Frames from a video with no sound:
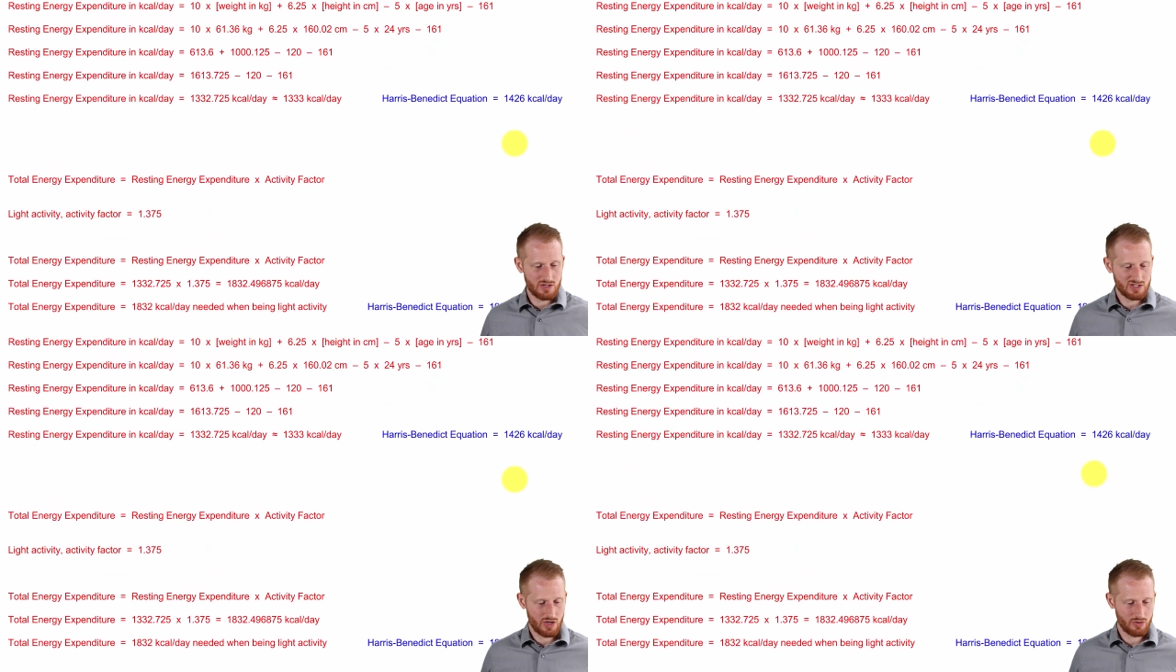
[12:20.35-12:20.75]

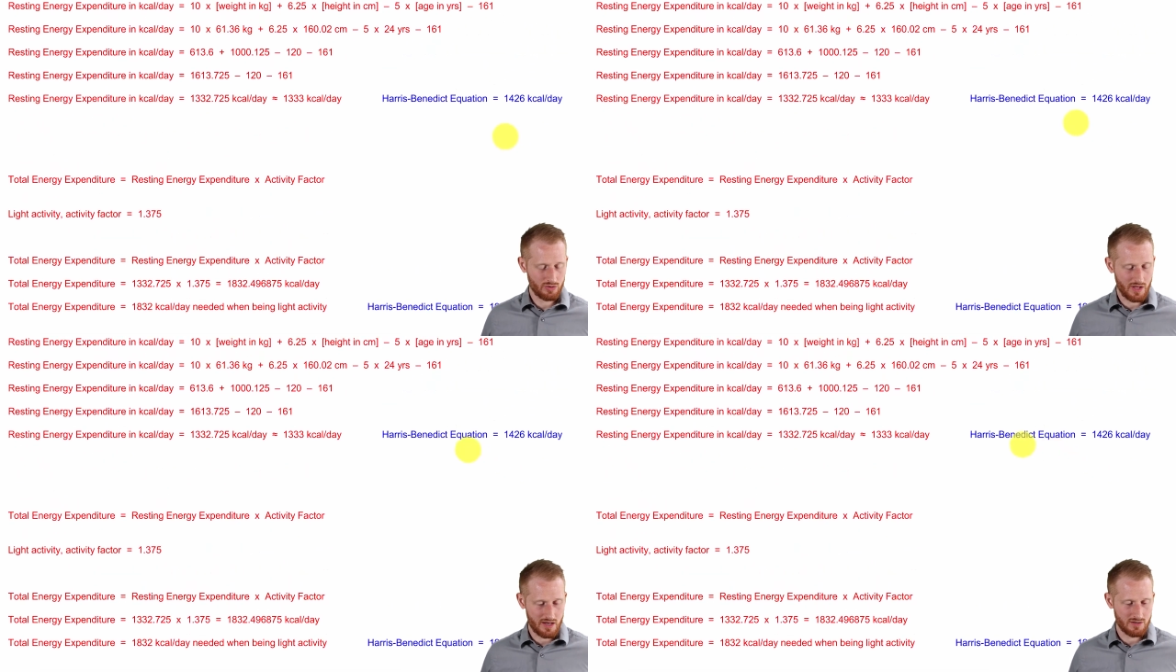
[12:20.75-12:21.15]

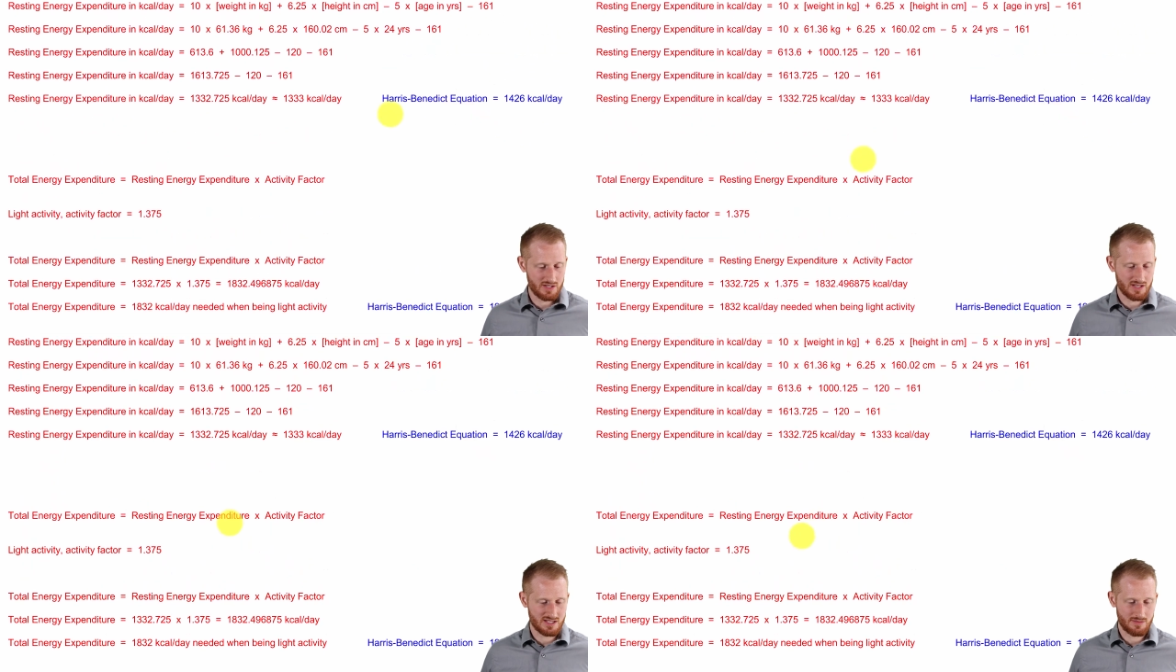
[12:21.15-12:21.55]
total
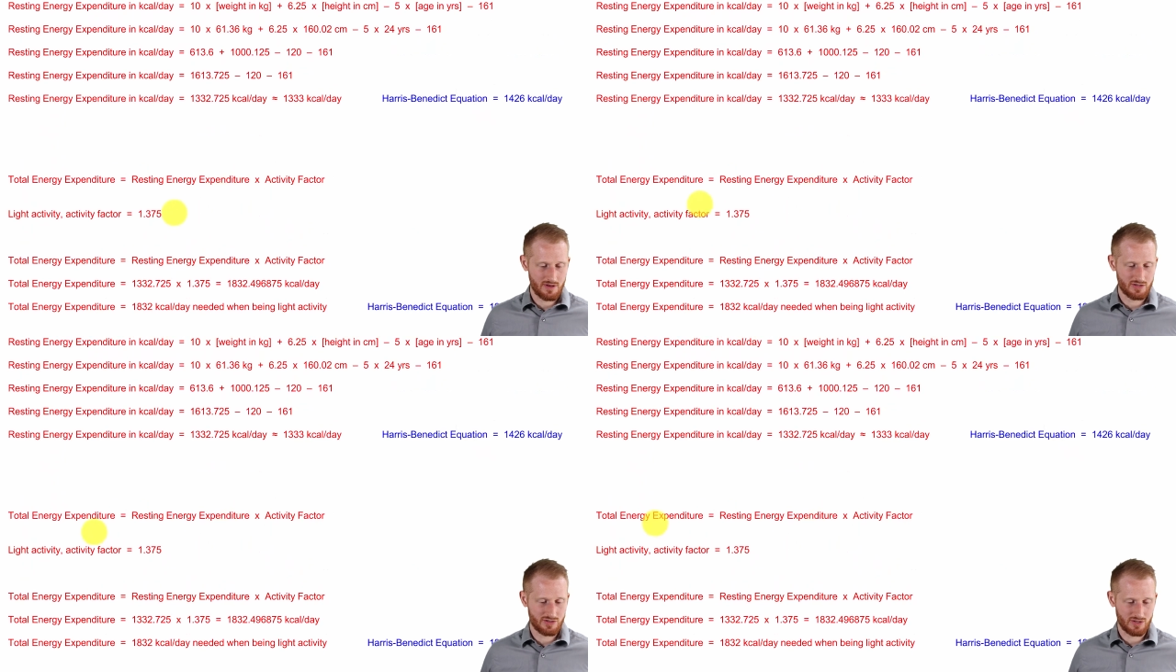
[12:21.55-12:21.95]
energy
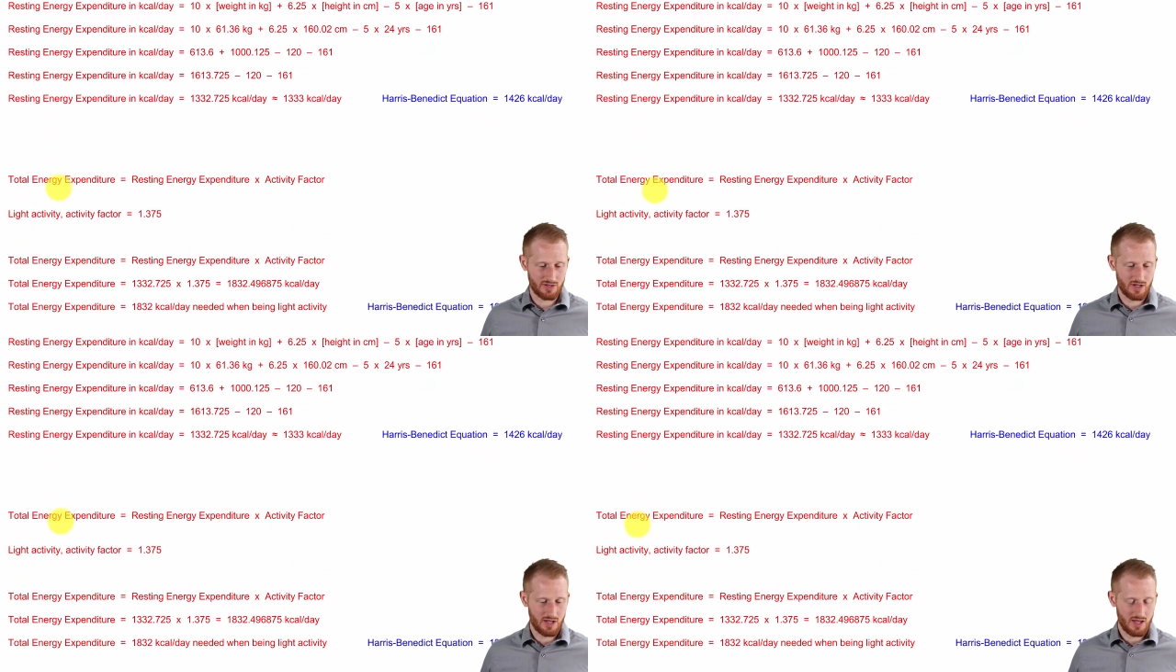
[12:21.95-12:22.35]

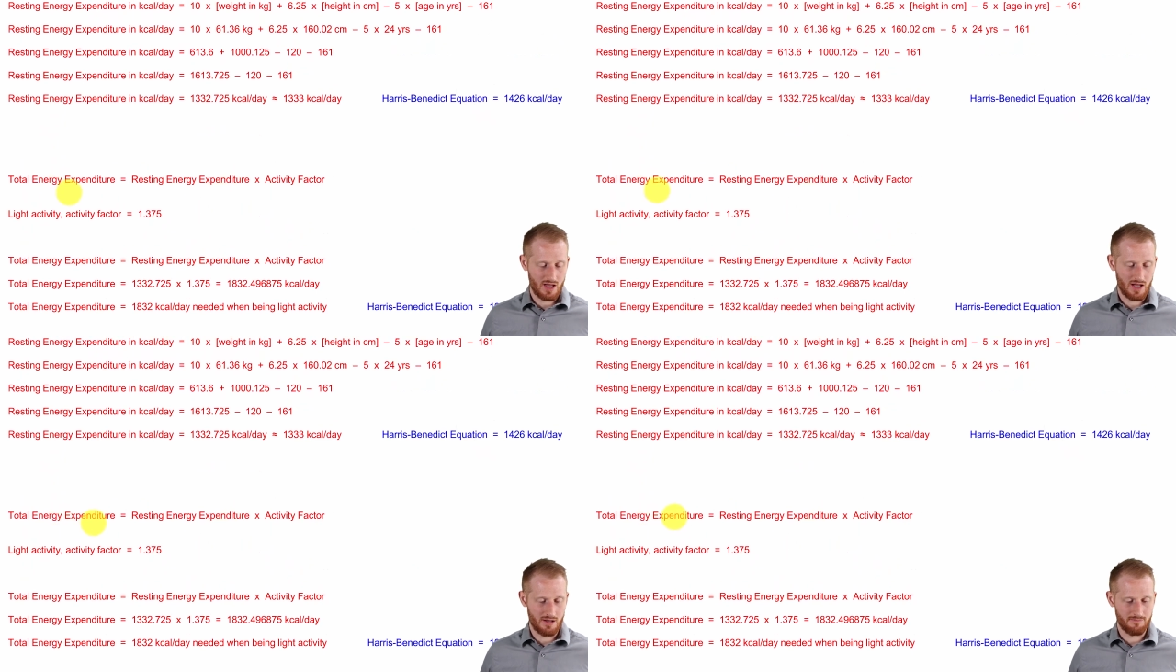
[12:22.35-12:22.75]
expenditure
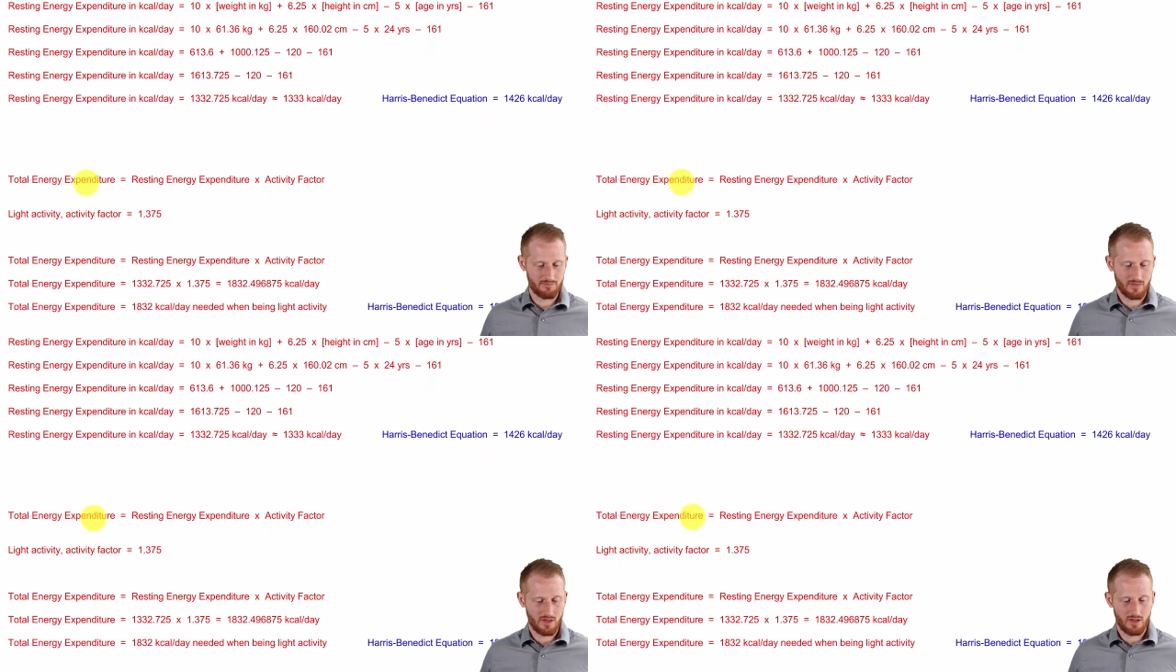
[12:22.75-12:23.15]

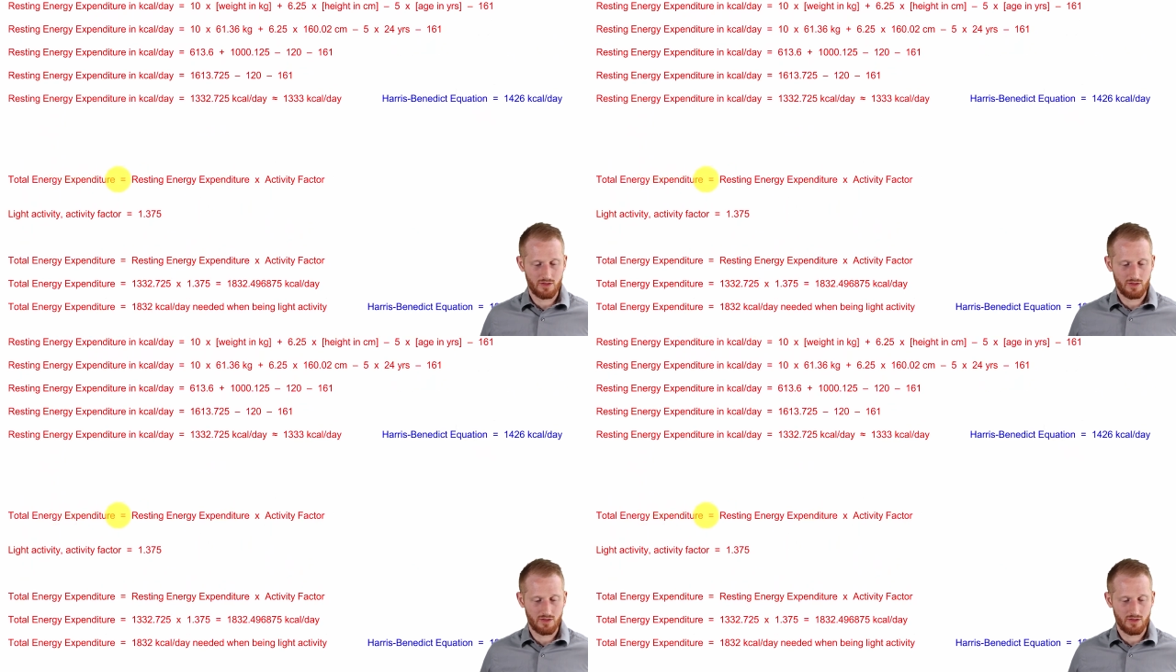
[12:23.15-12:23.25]
um,